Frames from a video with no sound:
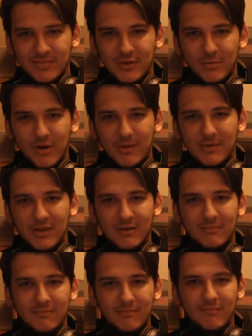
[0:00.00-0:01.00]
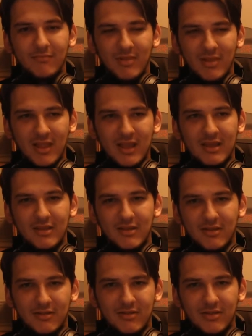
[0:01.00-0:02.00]
You probably like
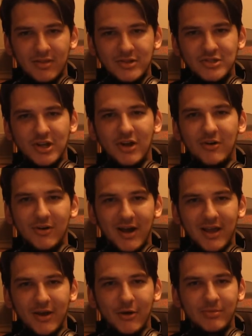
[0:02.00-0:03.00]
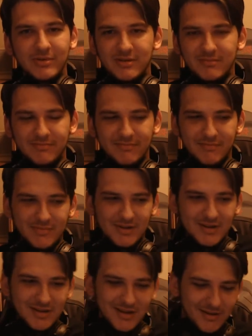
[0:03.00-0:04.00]
the show, I hope.
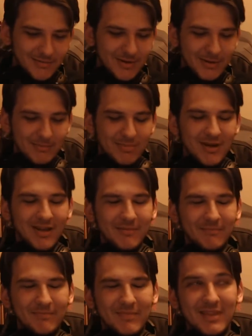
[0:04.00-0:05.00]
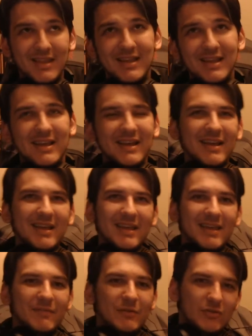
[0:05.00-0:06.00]
But
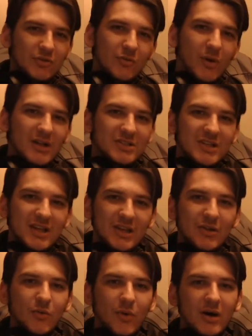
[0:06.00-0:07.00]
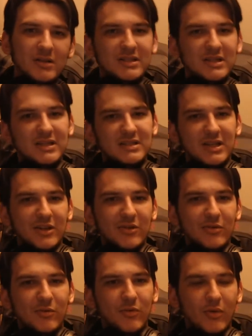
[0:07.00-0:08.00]
if you do watch it and you want to
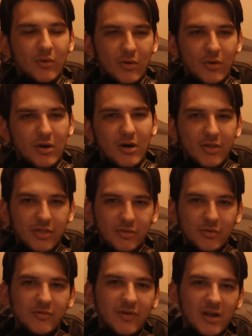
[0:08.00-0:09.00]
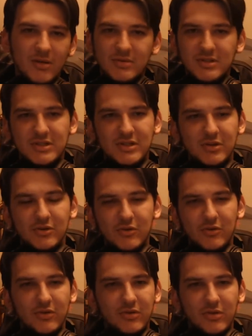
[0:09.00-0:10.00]
continue through Volumes
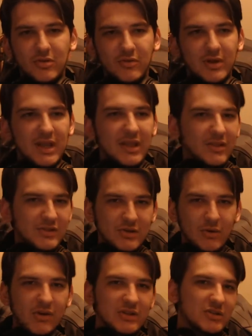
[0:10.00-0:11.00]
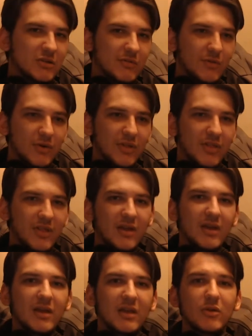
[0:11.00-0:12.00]
2 to 3 and so on and so forth,
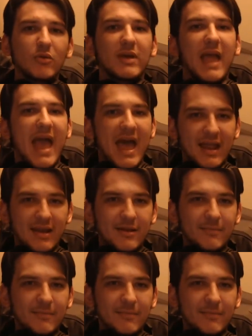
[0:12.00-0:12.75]
you can.